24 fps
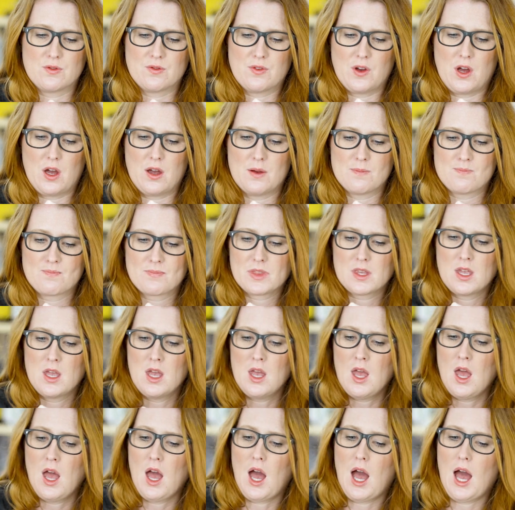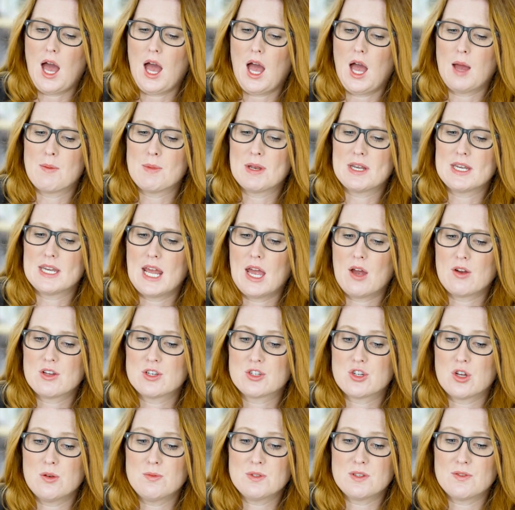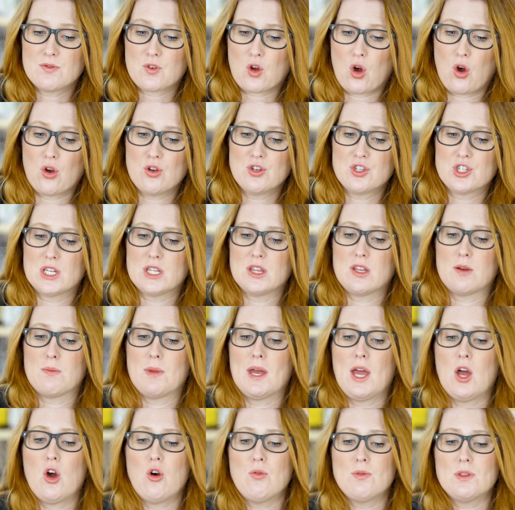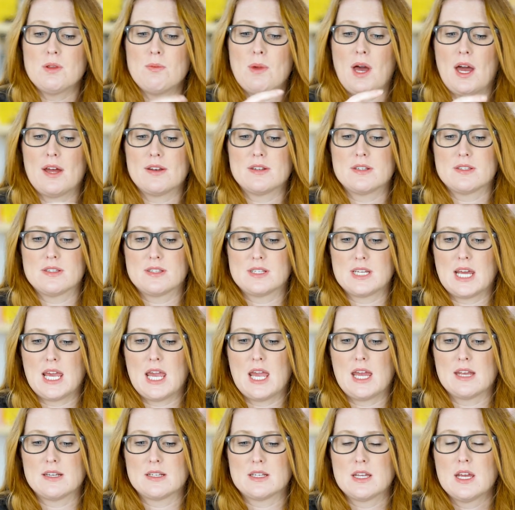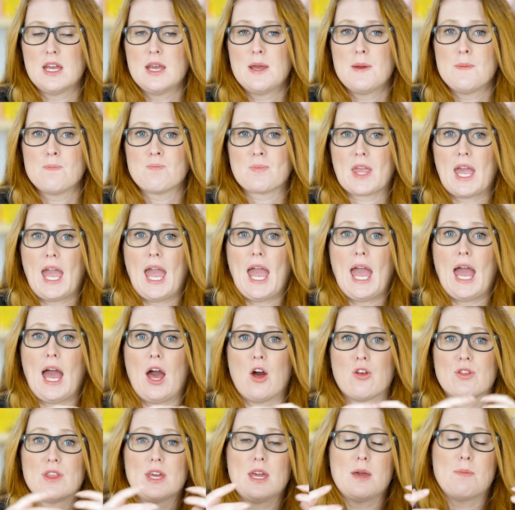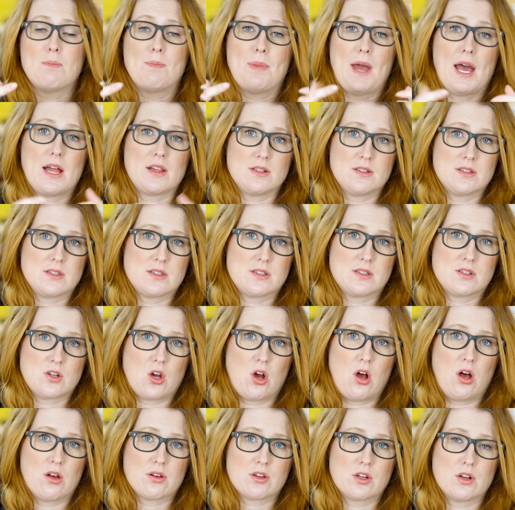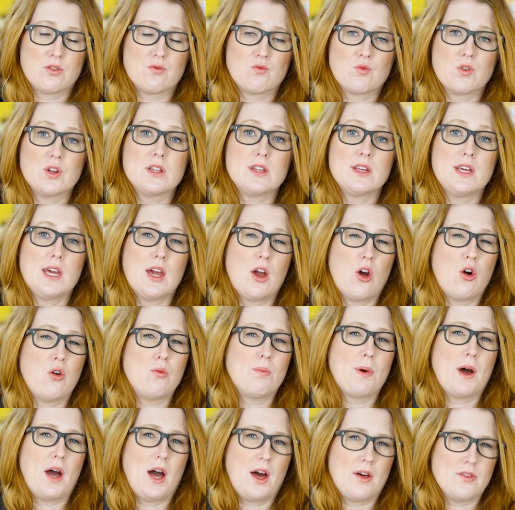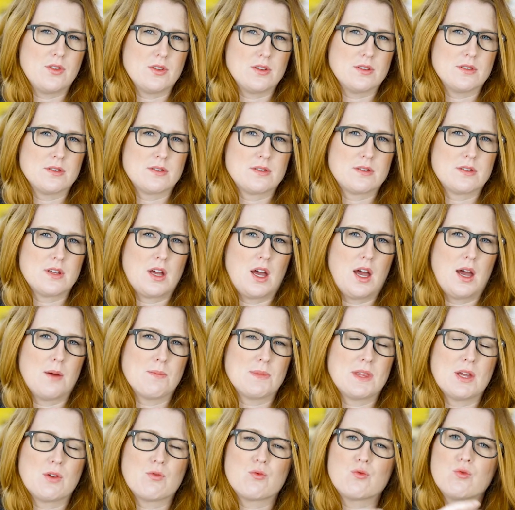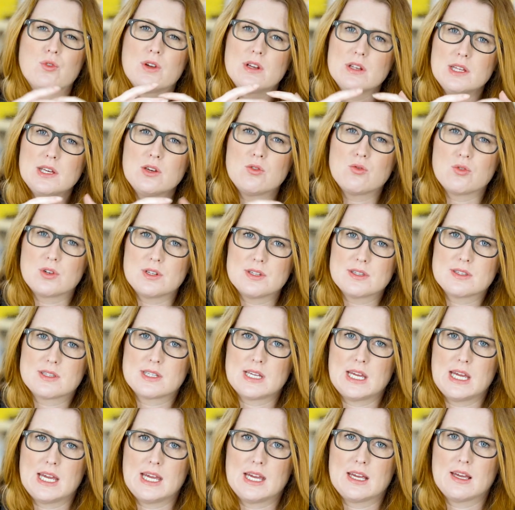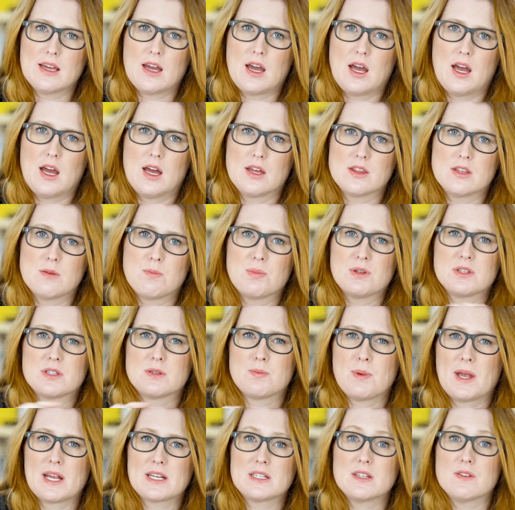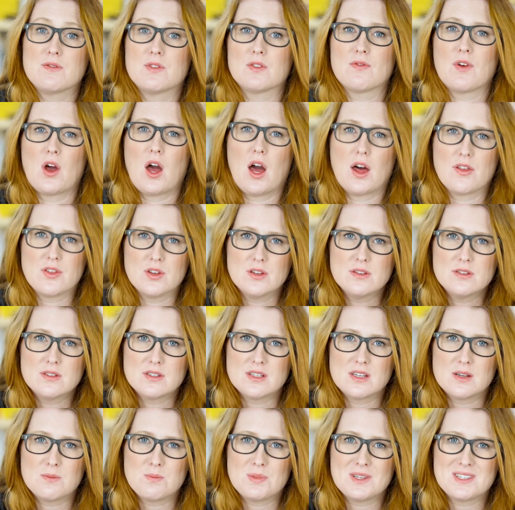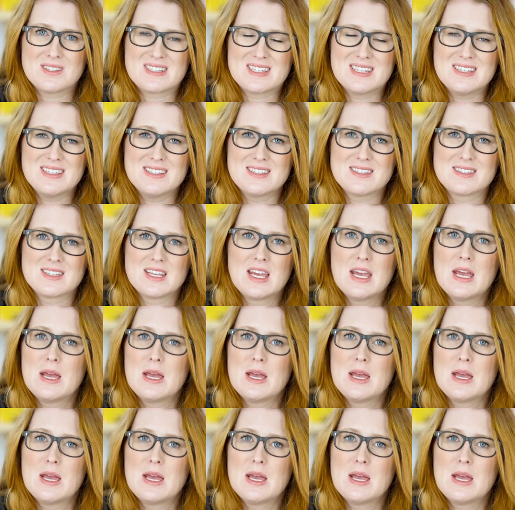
far. Now, in terms of coaching them, help them understand how their balanced style can really help others. They're really good at seeing the perspective of others in a business.